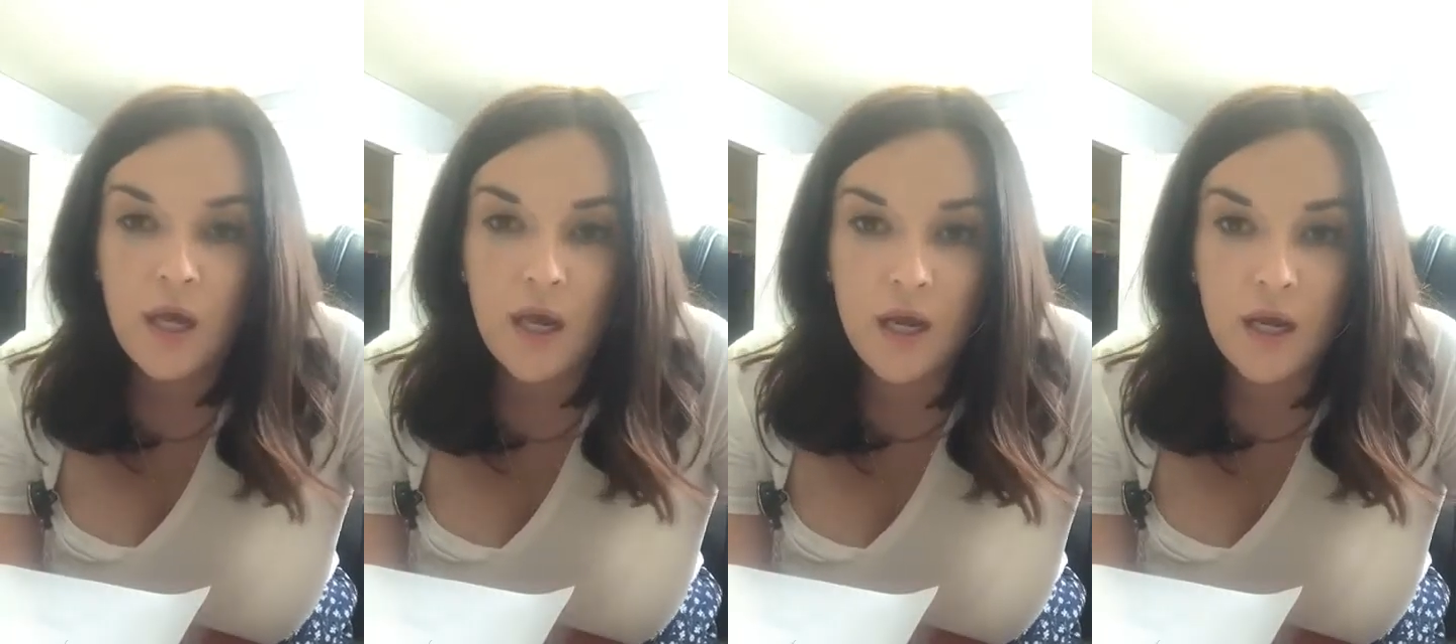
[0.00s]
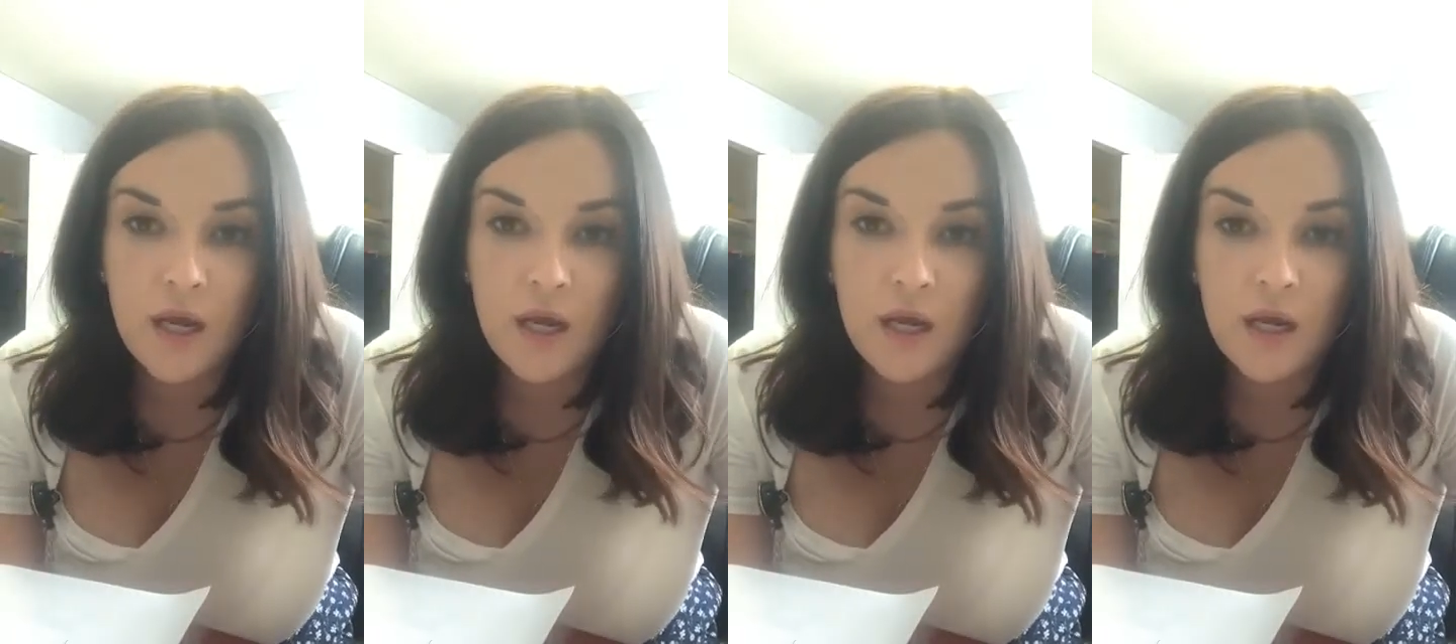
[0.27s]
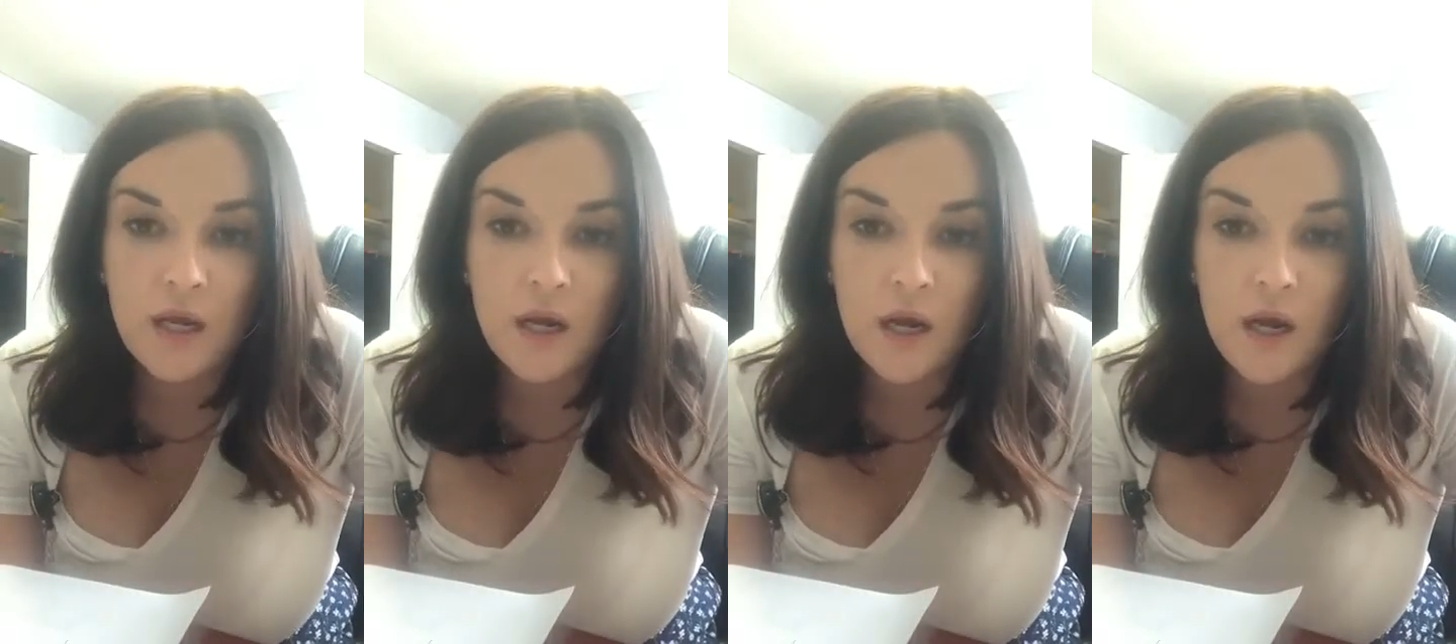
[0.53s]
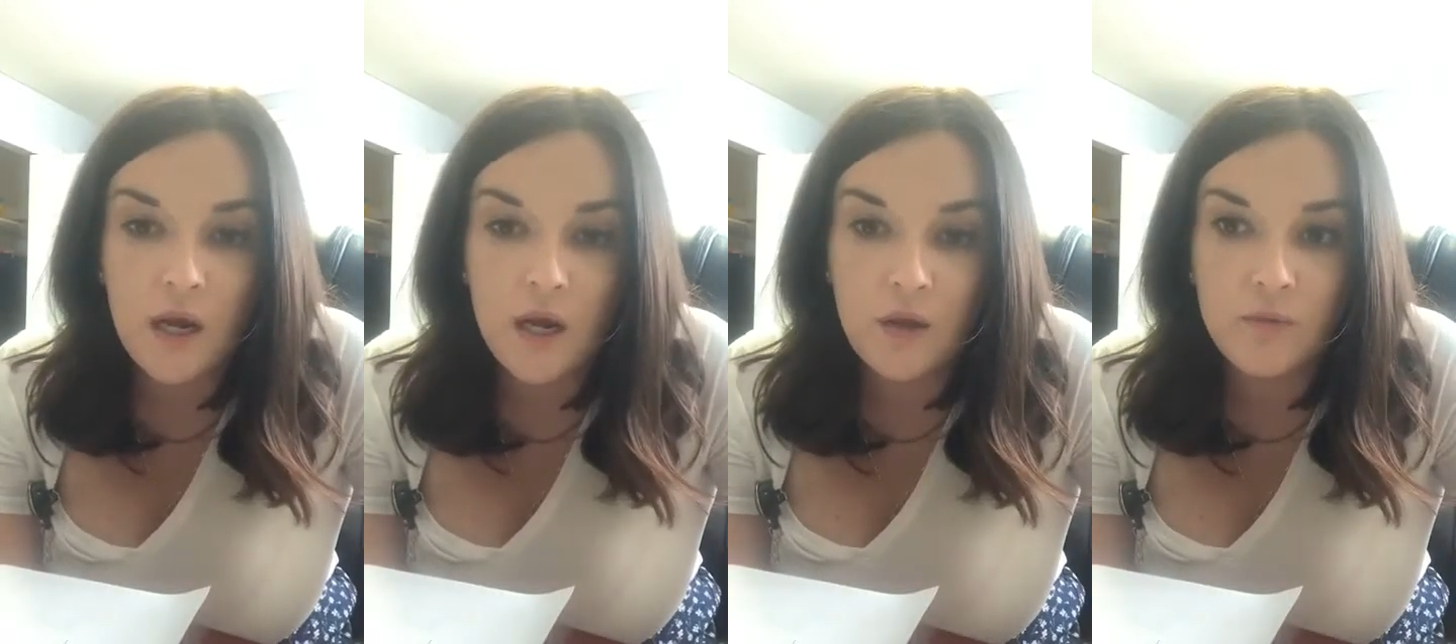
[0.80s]

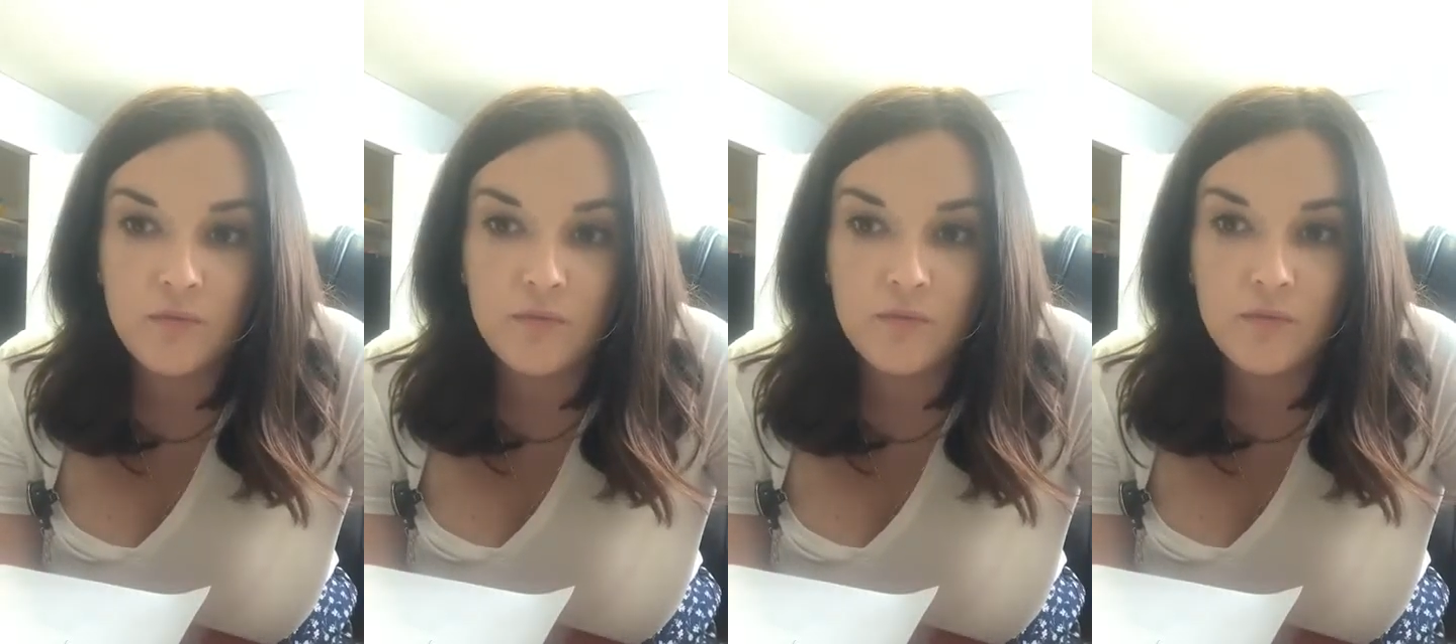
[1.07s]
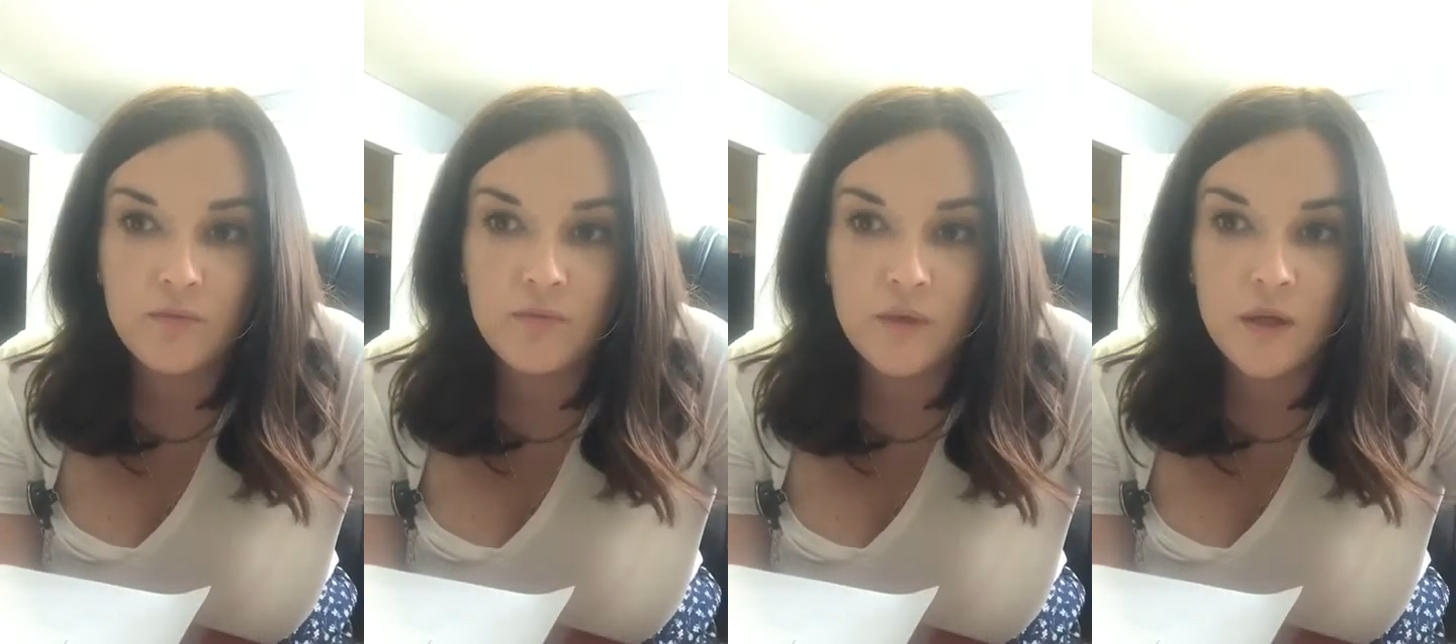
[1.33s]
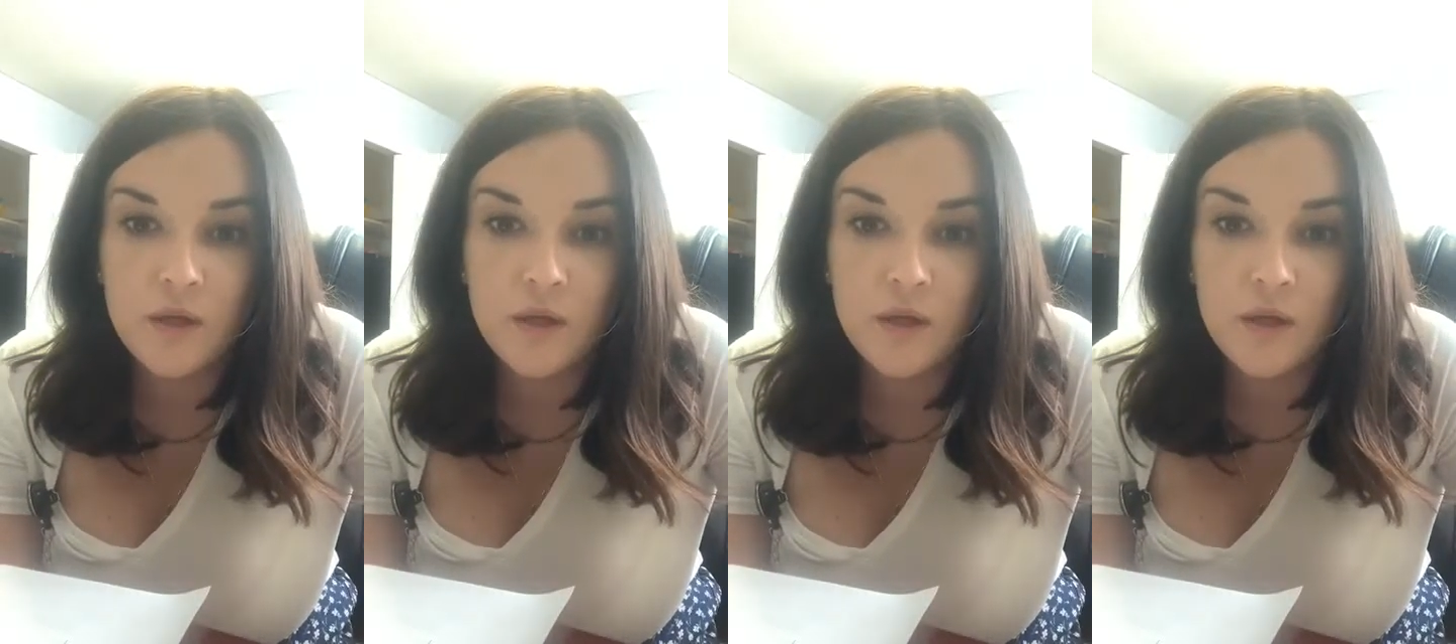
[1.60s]
And,